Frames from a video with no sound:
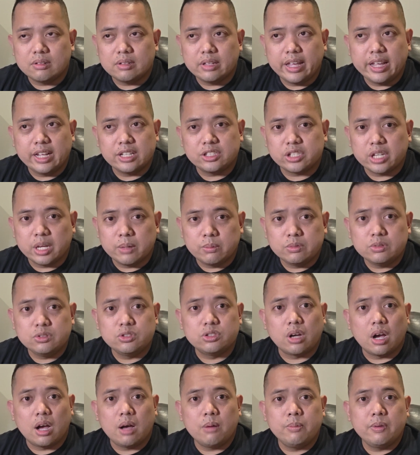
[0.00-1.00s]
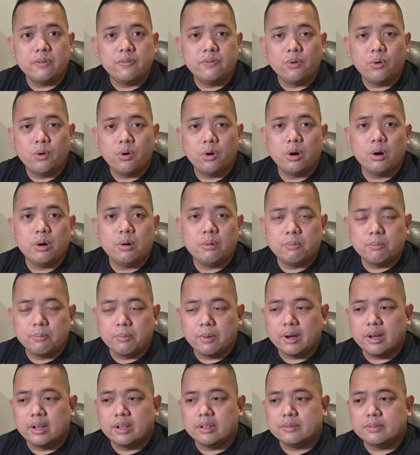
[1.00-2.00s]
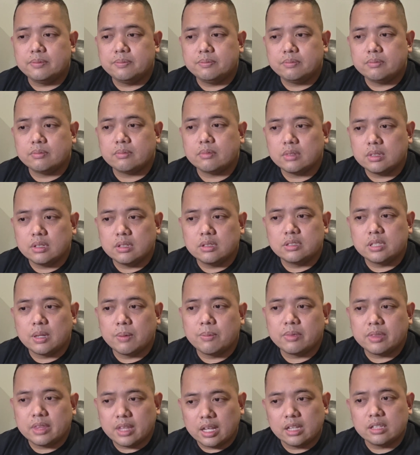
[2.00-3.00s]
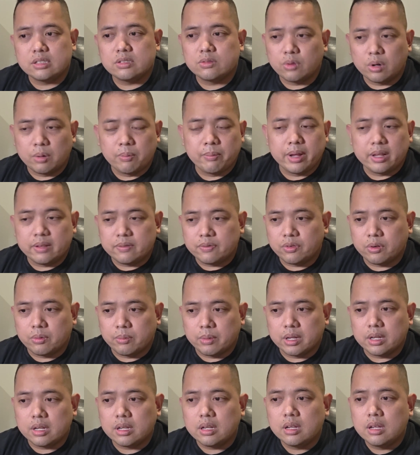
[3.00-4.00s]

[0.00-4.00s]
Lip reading: HM job before, but some things were meant for me.